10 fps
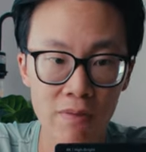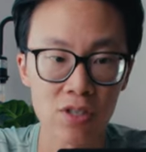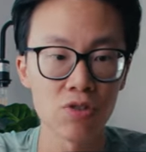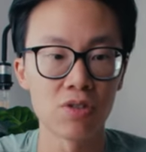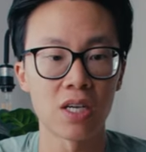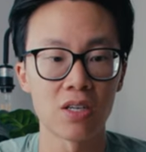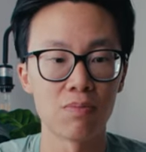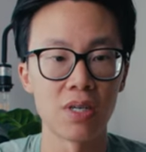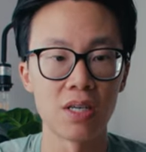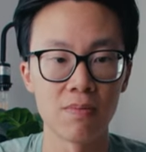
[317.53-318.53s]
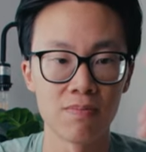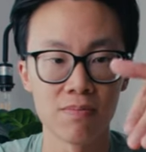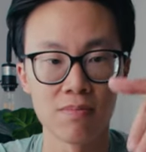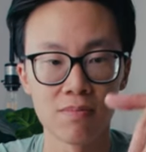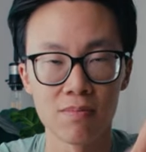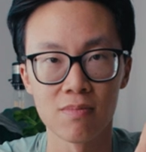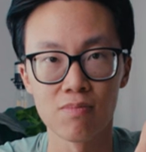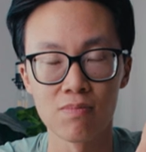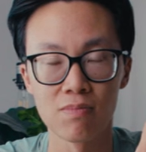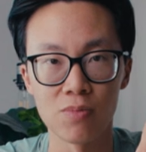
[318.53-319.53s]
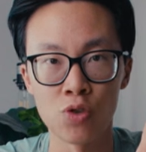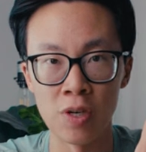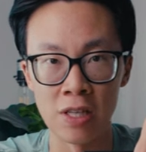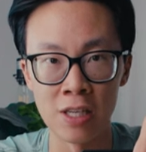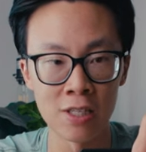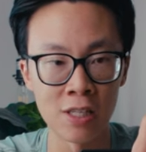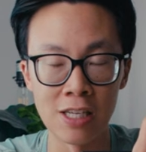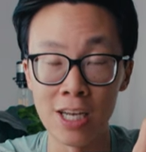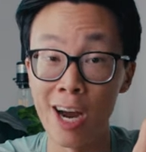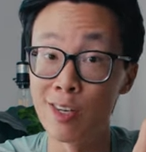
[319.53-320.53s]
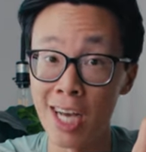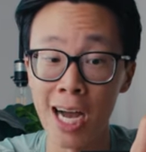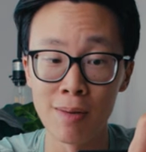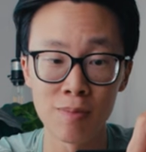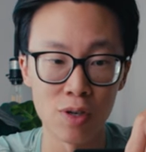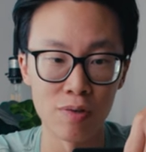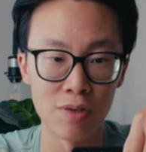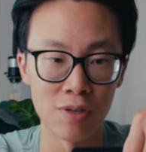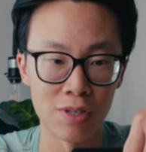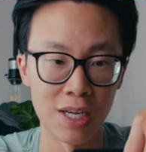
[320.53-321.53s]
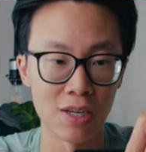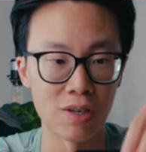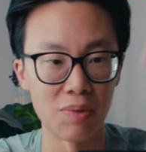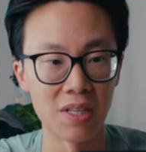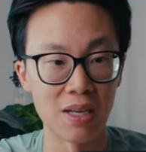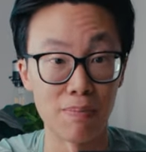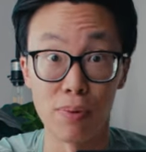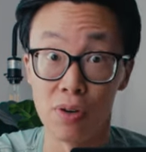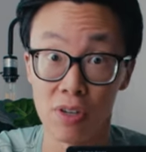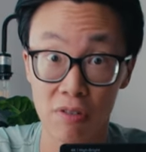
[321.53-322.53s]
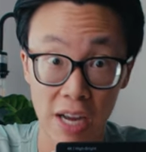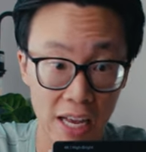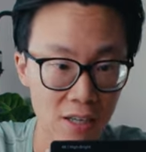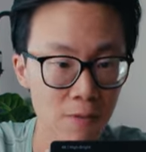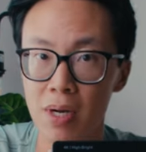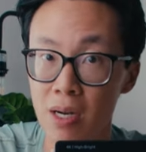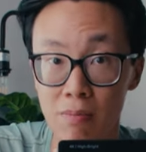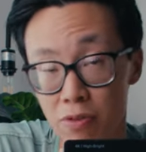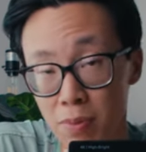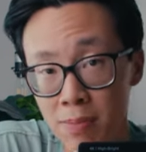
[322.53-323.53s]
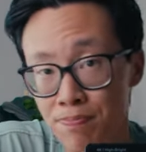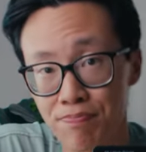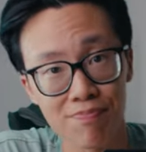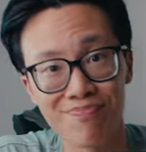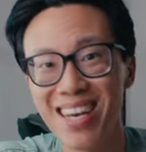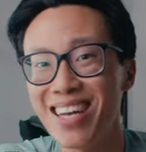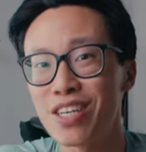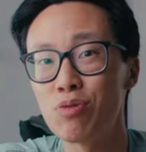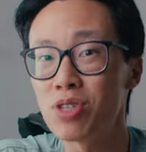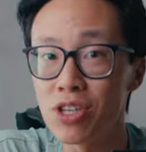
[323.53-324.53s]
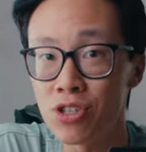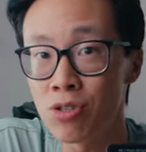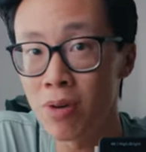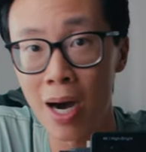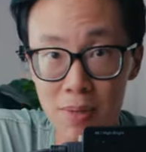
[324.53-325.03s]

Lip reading: Obviously, you're not going to be doing this the entire time, so it's not going to be like burning your hand. But for me, not a huge issue.